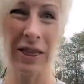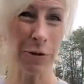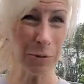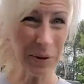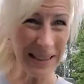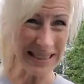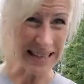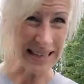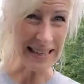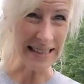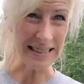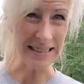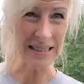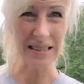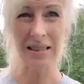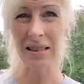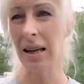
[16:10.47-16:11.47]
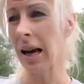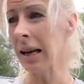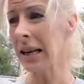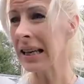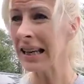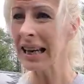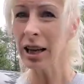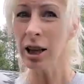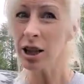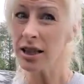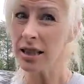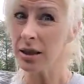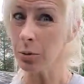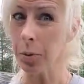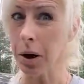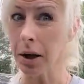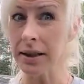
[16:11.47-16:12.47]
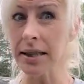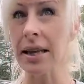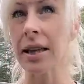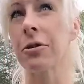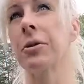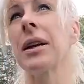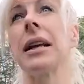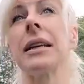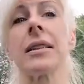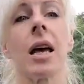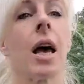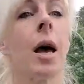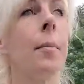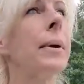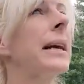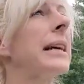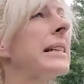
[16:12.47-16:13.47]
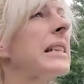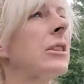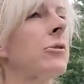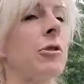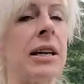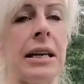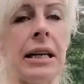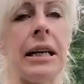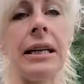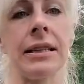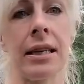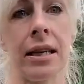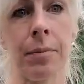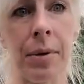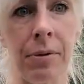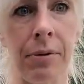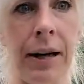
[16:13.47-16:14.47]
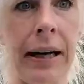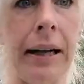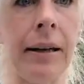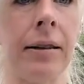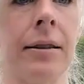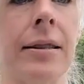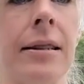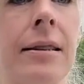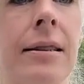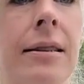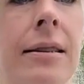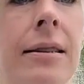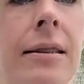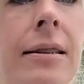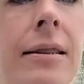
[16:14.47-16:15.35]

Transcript: Three days. I can guarantee it'll probably take three days because it's raining. It's gonna be raining. See, look.